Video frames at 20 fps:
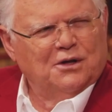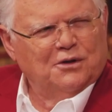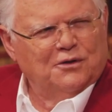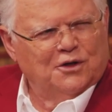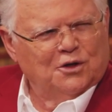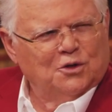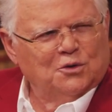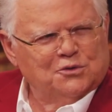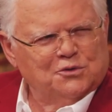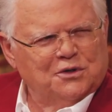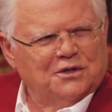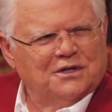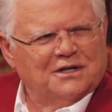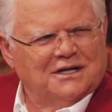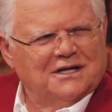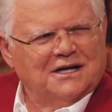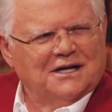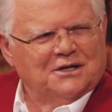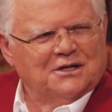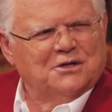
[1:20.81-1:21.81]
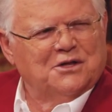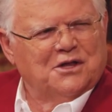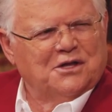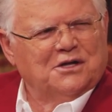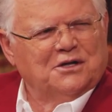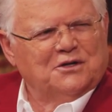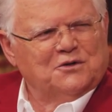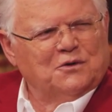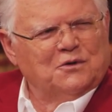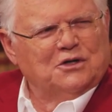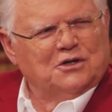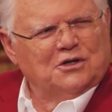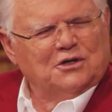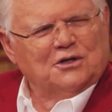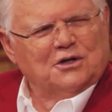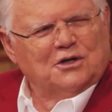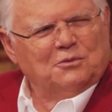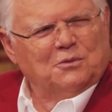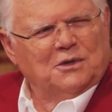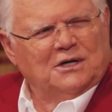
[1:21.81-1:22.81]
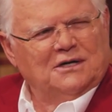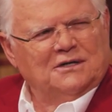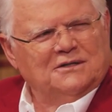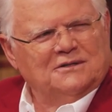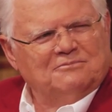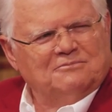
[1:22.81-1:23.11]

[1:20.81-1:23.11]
Those are the kind of things we talk about.